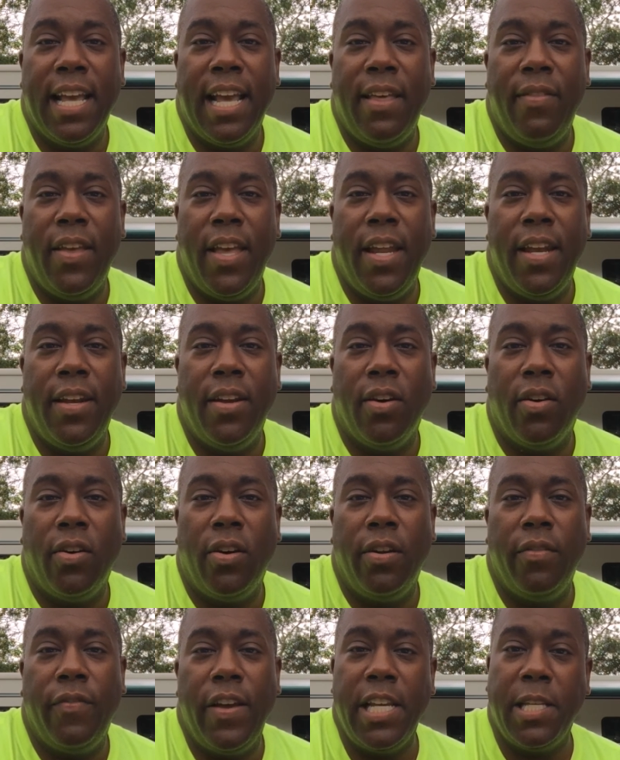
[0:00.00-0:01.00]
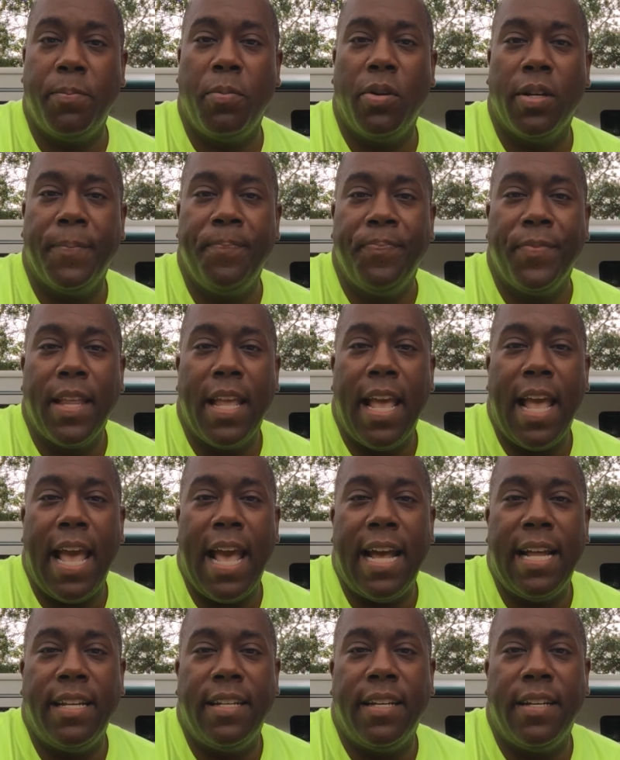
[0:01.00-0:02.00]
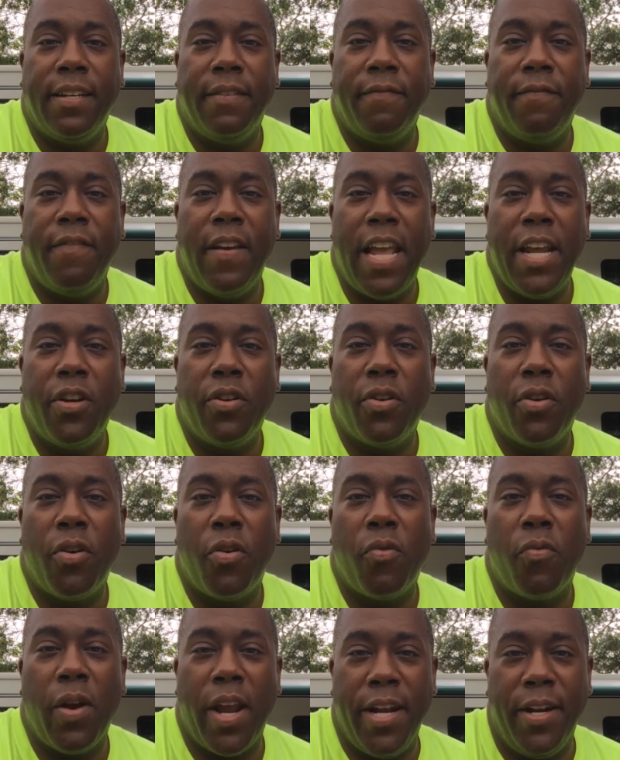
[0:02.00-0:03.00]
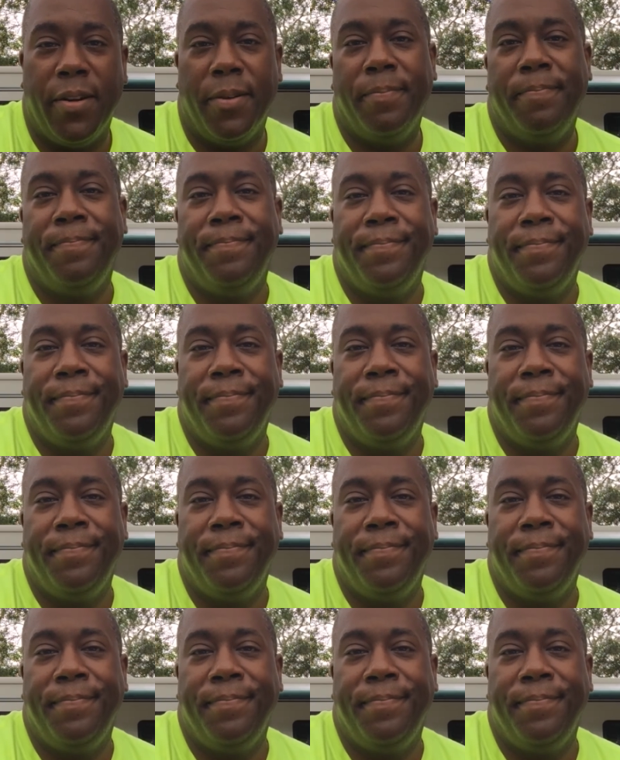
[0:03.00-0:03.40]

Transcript: And then on Facebook at Vader Raider.